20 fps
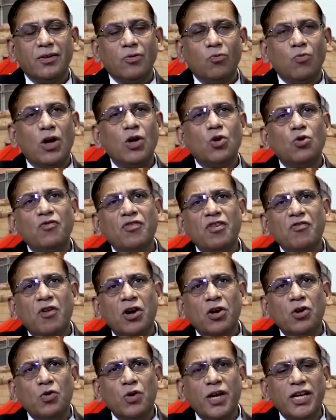What do we
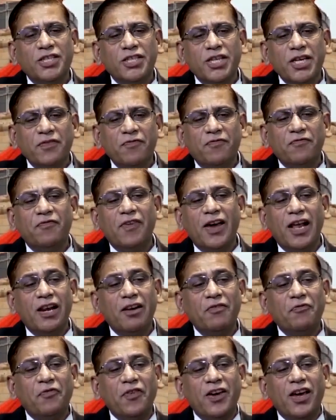want to achieve?
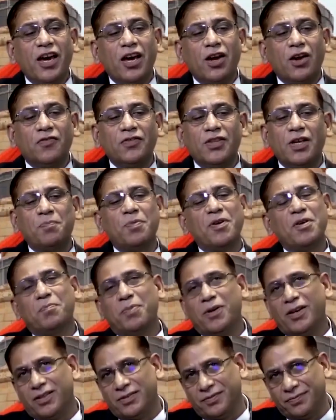Welfare of the
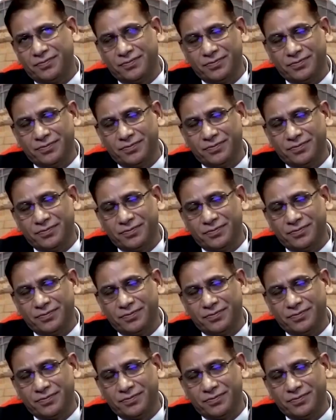people.